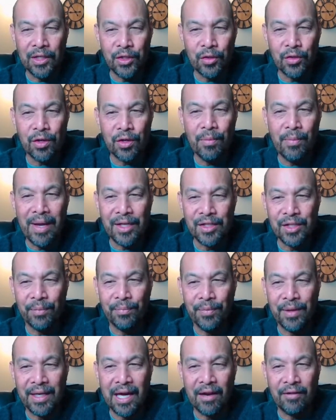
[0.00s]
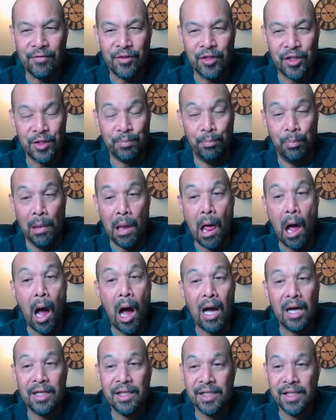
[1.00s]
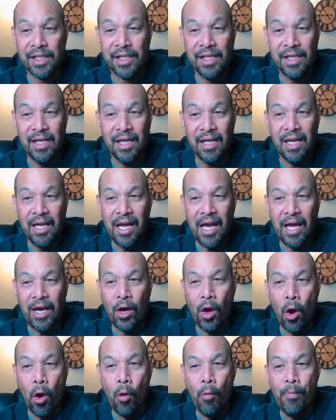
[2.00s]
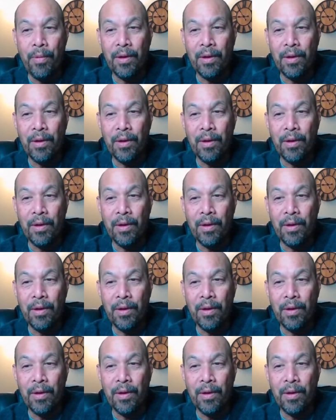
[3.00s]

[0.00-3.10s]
going to make something out of just blocks and hope it